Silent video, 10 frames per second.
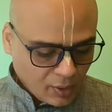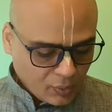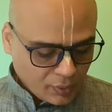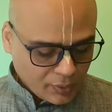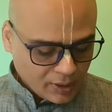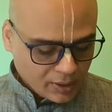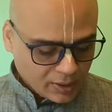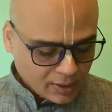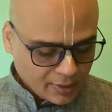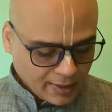We
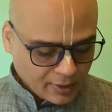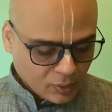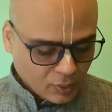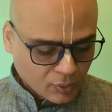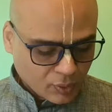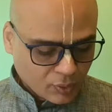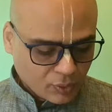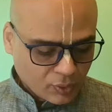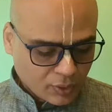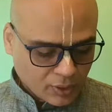will then go
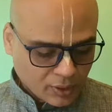to